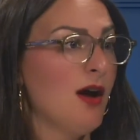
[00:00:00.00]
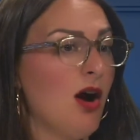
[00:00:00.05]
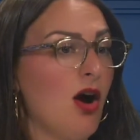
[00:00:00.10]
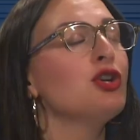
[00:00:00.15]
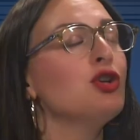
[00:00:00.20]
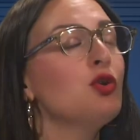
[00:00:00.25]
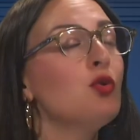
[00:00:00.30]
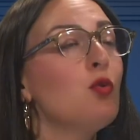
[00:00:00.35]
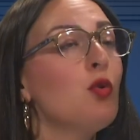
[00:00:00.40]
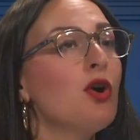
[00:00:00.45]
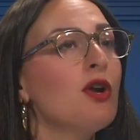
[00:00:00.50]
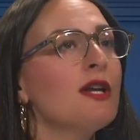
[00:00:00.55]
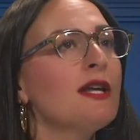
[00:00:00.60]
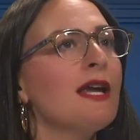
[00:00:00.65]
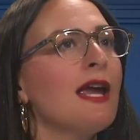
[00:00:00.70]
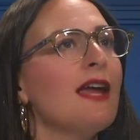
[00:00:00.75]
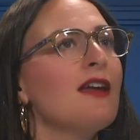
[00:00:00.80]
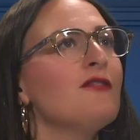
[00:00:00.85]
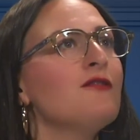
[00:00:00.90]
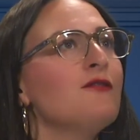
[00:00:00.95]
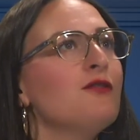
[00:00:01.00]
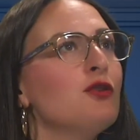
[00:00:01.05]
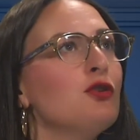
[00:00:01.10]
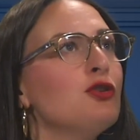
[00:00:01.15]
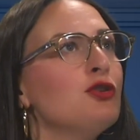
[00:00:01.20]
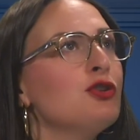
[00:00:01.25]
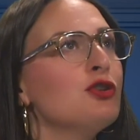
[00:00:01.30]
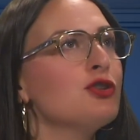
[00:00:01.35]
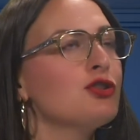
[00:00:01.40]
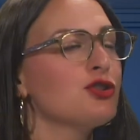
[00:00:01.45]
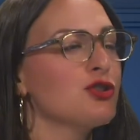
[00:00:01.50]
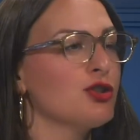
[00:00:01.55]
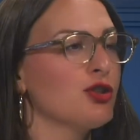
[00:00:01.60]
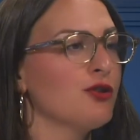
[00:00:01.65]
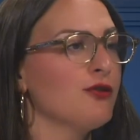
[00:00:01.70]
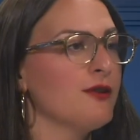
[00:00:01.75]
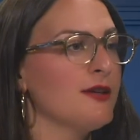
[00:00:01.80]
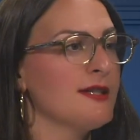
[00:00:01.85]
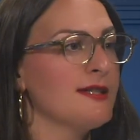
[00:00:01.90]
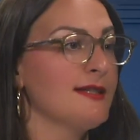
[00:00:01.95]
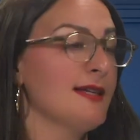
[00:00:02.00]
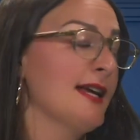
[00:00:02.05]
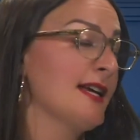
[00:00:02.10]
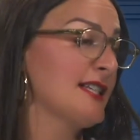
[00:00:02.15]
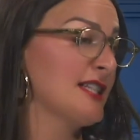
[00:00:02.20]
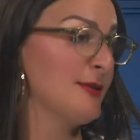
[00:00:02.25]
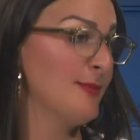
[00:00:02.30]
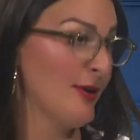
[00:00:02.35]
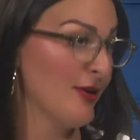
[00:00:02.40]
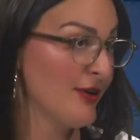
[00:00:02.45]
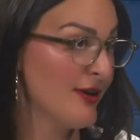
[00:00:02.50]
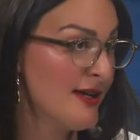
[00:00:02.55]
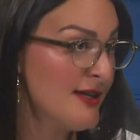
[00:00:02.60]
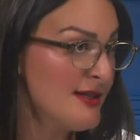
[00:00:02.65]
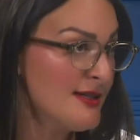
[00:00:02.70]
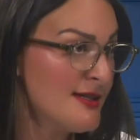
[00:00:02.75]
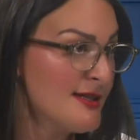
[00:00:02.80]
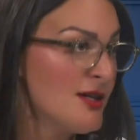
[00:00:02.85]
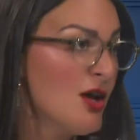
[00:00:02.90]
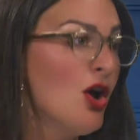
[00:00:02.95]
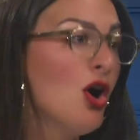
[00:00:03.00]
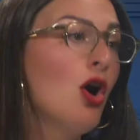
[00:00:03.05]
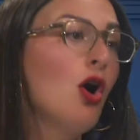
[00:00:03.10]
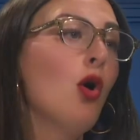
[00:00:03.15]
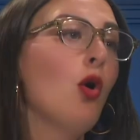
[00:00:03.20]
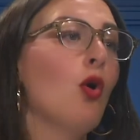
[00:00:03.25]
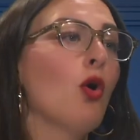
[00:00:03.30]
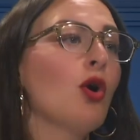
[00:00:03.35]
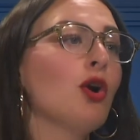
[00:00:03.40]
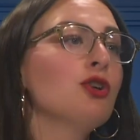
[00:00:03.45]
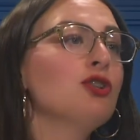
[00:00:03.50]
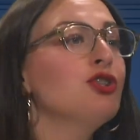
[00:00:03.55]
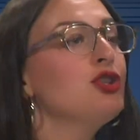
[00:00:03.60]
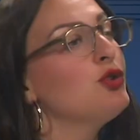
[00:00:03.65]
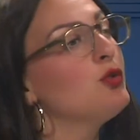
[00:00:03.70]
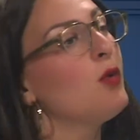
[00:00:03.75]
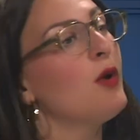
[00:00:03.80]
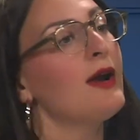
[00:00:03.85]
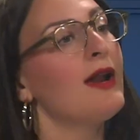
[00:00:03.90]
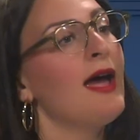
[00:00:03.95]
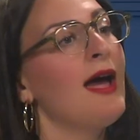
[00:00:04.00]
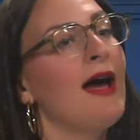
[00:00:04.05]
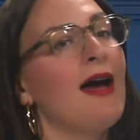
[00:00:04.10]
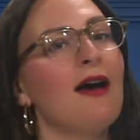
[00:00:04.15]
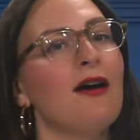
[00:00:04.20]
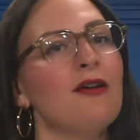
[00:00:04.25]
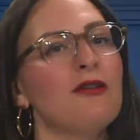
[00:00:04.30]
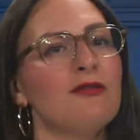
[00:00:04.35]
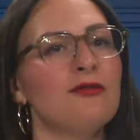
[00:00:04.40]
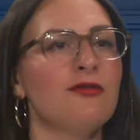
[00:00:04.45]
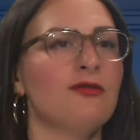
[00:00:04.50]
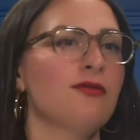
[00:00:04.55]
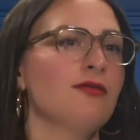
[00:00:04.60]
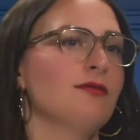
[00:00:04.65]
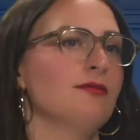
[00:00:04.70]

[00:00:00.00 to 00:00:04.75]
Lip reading: Are you wanting a full service experience, or do you want to have